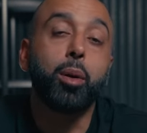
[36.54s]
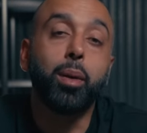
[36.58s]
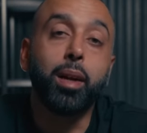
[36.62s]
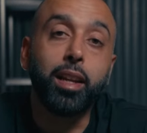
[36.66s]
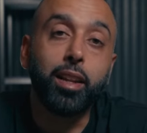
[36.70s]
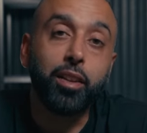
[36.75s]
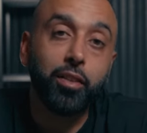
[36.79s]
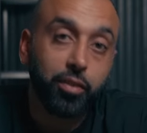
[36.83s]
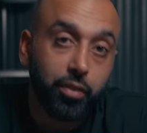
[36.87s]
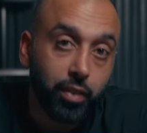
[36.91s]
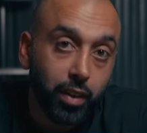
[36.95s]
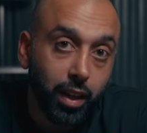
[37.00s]
go
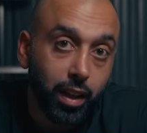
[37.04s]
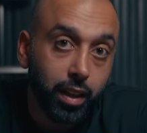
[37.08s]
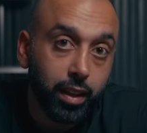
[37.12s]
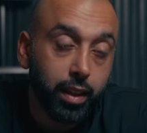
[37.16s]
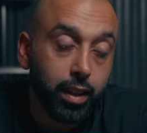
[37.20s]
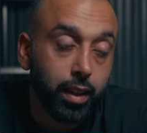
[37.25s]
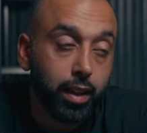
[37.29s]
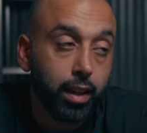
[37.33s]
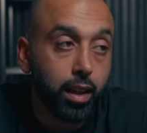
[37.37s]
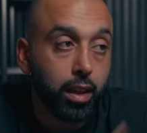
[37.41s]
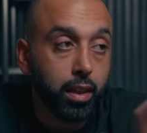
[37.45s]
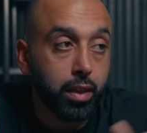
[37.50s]
any
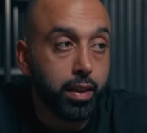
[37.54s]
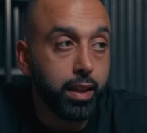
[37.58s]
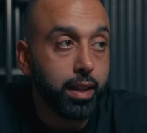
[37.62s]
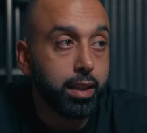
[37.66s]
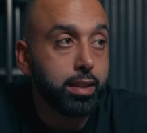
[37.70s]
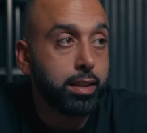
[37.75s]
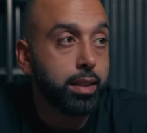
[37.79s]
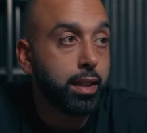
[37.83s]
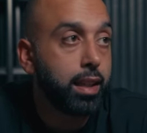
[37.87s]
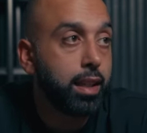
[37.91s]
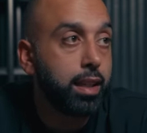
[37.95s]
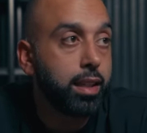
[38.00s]
further,
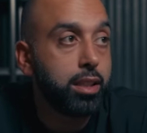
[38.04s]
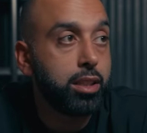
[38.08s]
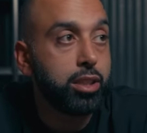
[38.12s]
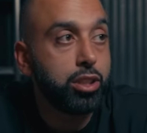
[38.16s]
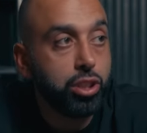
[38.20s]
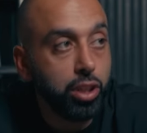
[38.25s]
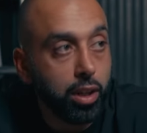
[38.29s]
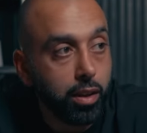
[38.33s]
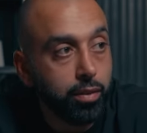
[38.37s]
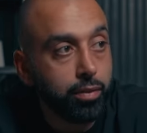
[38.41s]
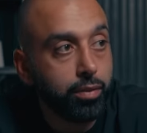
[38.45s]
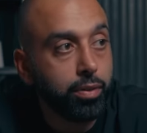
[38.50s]
this is
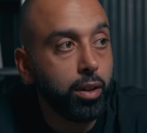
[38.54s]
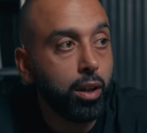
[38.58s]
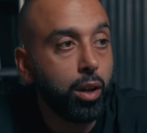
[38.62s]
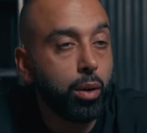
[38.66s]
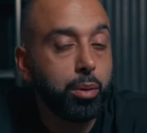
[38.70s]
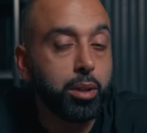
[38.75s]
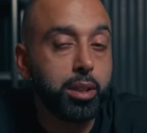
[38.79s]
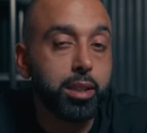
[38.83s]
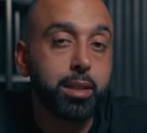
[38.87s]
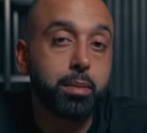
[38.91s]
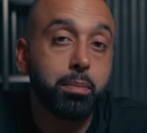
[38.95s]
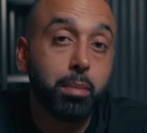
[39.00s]
Genflow,
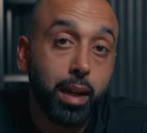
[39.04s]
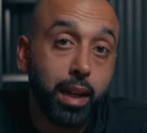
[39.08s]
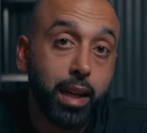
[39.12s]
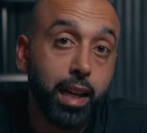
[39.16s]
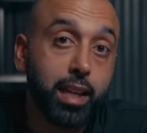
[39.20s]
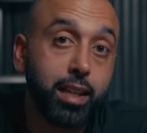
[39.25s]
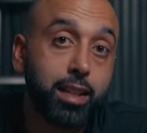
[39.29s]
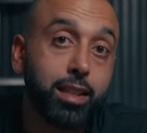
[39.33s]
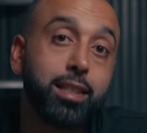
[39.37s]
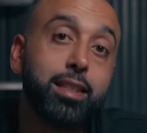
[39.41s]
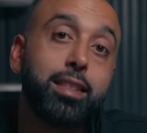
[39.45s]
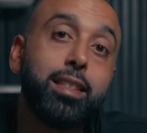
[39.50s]
which is my
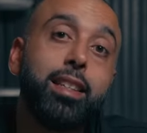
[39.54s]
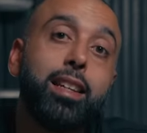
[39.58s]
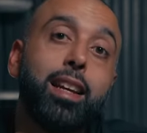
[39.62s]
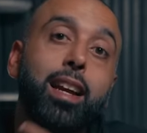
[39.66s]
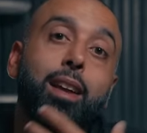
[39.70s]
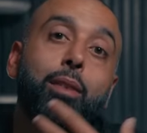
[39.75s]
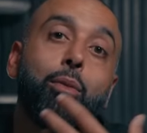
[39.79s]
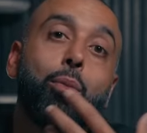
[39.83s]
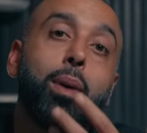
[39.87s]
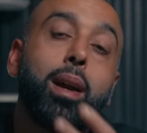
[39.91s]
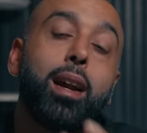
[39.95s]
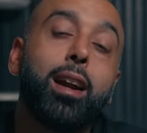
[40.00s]
agency
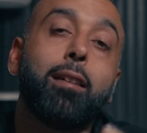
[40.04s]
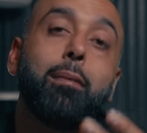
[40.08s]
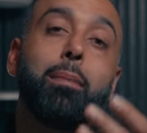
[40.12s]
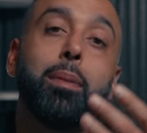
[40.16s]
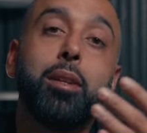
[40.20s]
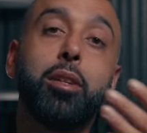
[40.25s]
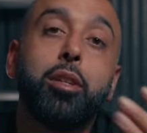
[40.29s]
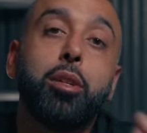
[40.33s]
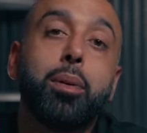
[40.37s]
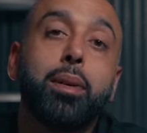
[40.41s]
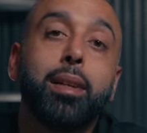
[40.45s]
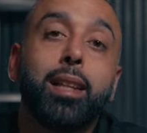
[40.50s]
and where I've
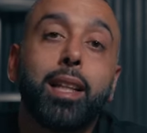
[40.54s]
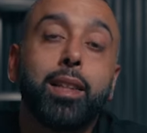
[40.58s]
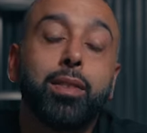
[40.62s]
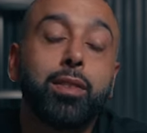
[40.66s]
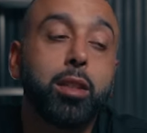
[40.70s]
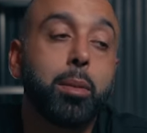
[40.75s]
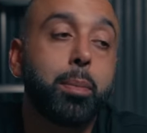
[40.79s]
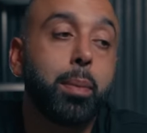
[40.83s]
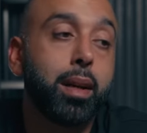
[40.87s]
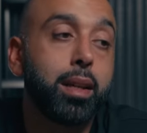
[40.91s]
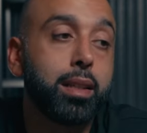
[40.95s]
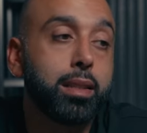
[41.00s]
been doing this for
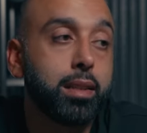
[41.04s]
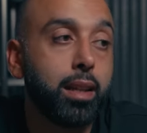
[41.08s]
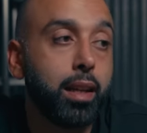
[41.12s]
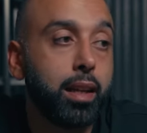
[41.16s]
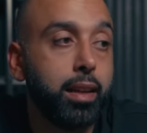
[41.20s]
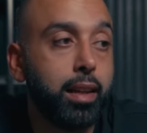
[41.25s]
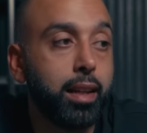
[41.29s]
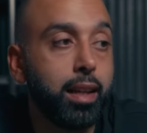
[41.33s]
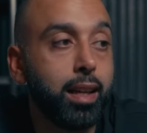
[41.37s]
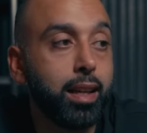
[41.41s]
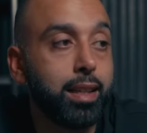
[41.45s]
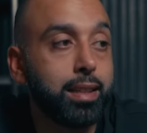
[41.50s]
the past
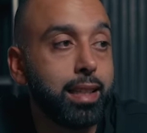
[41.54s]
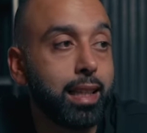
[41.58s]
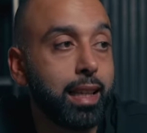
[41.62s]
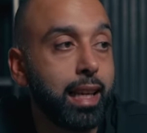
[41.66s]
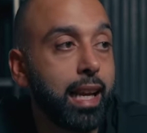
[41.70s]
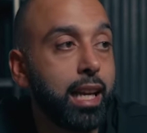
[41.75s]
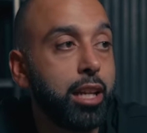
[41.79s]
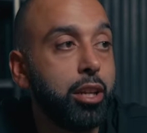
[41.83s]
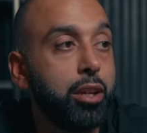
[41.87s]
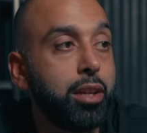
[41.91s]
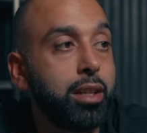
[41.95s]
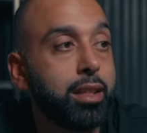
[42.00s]
9 years.
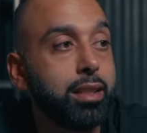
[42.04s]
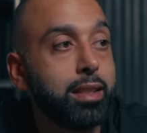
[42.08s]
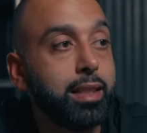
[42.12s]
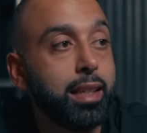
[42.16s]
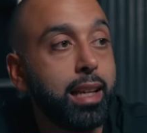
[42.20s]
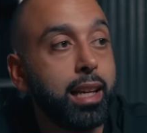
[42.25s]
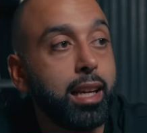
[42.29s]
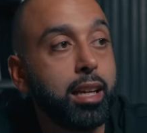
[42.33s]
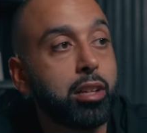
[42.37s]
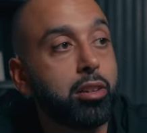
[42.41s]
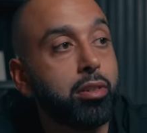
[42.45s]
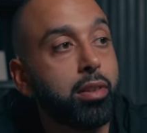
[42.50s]
Again, you can see
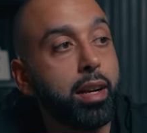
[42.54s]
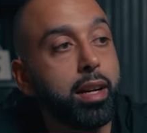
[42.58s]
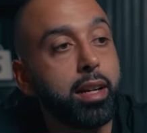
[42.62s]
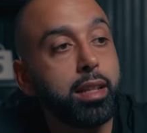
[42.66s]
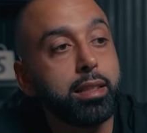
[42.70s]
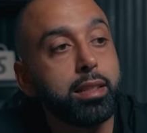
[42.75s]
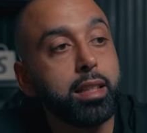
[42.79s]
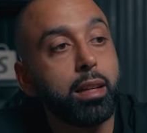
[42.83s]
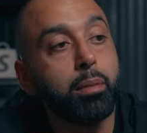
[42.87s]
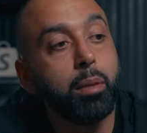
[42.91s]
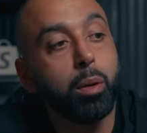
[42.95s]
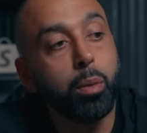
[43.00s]
here
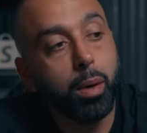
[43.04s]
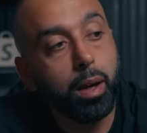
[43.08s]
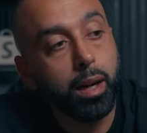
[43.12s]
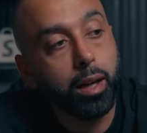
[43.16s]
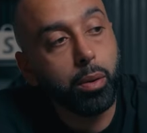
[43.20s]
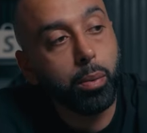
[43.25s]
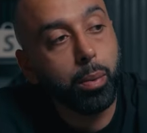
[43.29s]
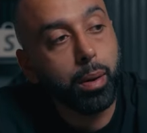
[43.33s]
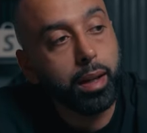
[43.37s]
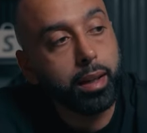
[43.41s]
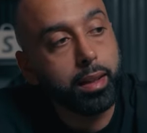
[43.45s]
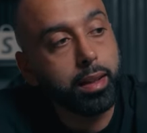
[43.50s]
creators that we
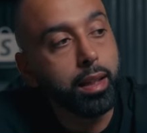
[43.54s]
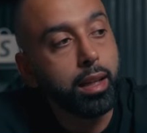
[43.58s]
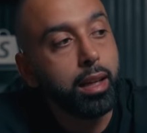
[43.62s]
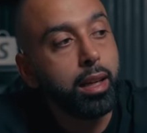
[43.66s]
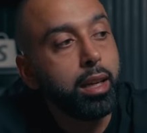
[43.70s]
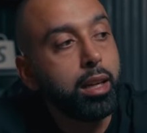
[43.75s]
work with.